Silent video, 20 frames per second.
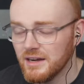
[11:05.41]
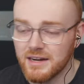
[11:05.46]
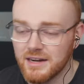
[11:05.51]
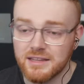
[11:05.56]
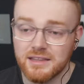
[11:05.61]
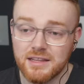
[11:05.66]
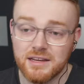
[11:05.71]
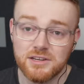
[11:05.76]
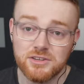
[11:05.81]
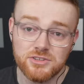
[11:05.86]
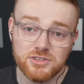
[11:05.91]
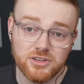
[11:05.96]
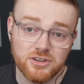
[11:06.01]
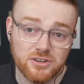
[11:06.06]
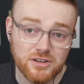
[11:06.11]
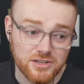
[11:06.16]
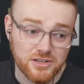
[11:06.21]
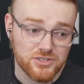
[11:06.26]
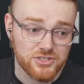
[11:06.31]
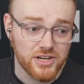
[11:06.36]
and then you
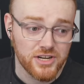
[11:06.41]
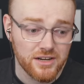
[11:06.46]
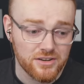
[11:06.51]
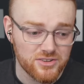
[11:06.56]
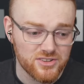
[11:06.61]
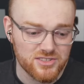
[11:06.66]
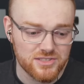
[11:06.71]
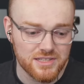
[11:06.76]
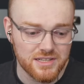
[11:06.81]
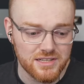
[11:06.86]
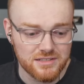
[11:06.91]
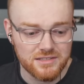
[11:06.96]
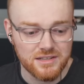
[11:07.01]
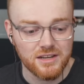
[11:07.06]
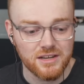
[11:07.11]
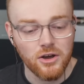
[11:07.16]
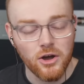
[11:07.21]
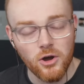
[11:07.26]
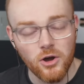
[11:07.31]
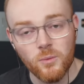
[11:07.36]
turn on shaders and it's
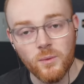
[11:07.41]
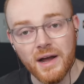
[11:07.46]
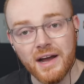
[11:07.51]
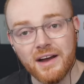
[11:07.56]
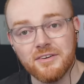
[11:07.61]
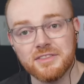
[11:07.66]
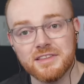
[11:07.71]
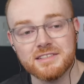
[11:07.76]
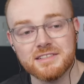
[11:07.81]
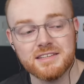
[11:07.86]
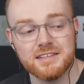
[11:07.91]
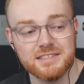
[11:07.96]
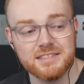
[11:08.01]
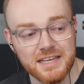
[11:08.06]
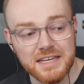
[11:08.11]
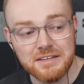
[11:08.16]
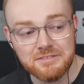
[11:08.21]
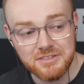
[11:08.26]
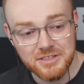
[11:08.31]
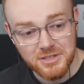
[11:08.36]
like, oh wow, this is
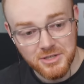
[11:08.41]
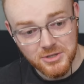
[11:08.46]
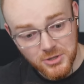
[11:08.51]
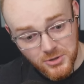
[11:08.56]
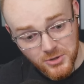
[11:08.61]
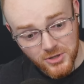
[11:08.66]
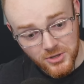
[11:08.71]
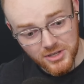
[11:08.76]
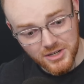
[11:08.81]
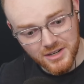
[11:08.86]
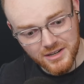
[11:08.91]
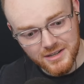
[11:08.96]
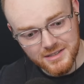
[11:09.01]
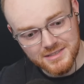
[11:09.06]
even cooler.